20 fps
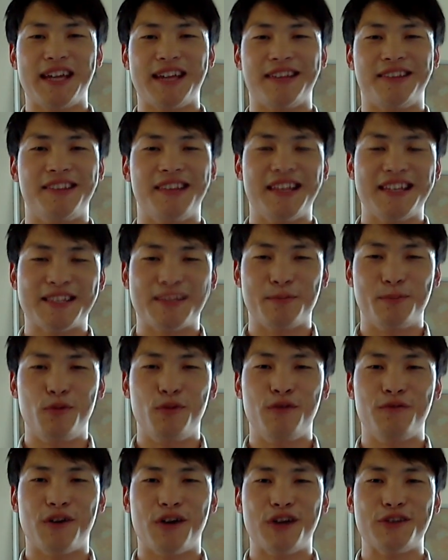and let's
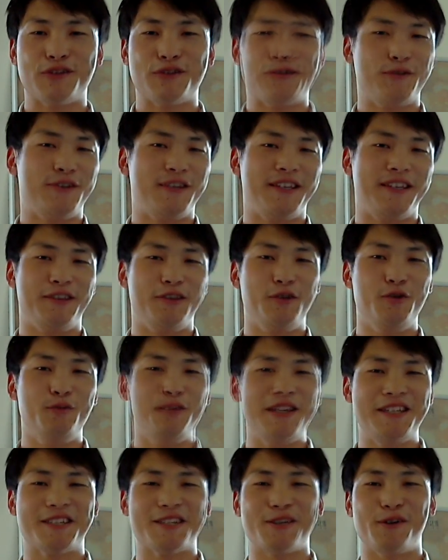move on to the
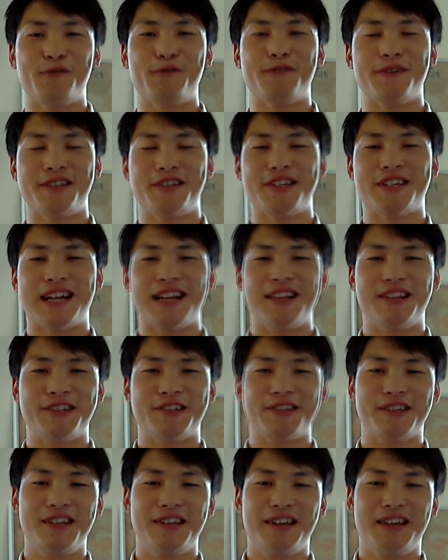Lumi So Fun
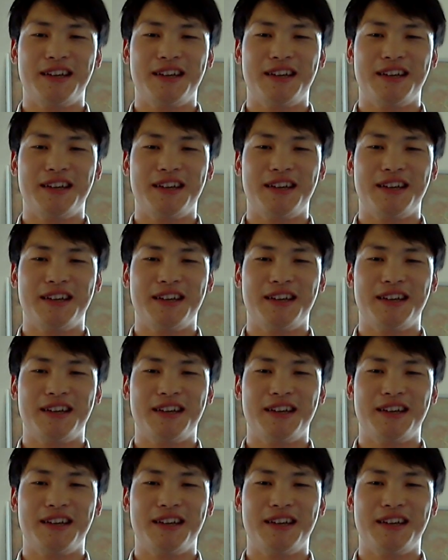Challenge.